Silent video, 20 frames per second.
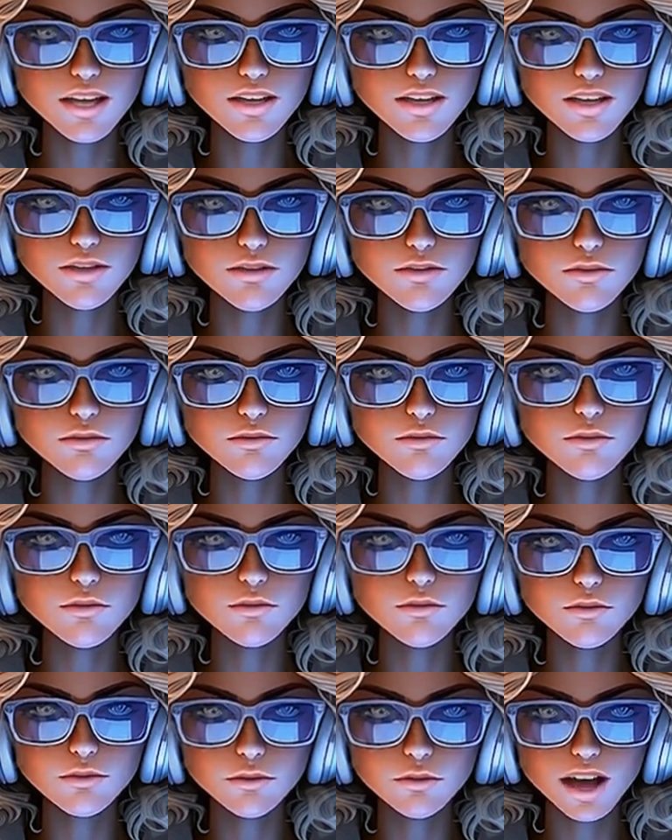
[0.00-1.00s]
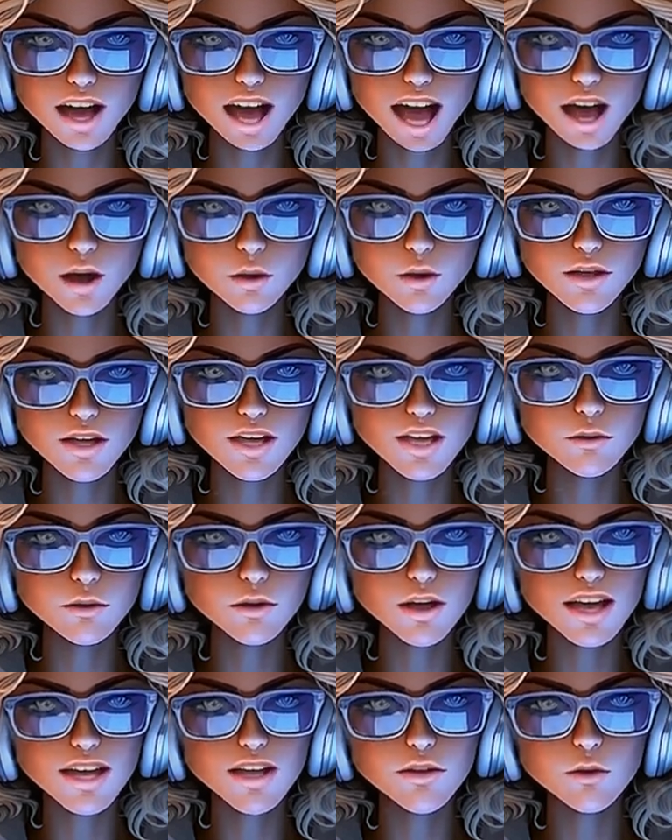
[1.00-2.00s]
gives a measure of the emotional
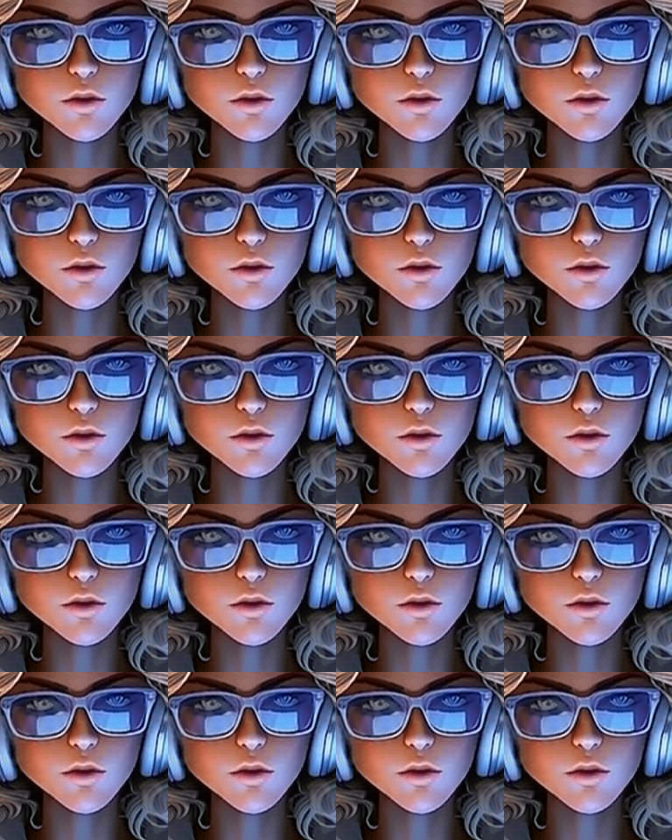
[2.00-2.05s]
impact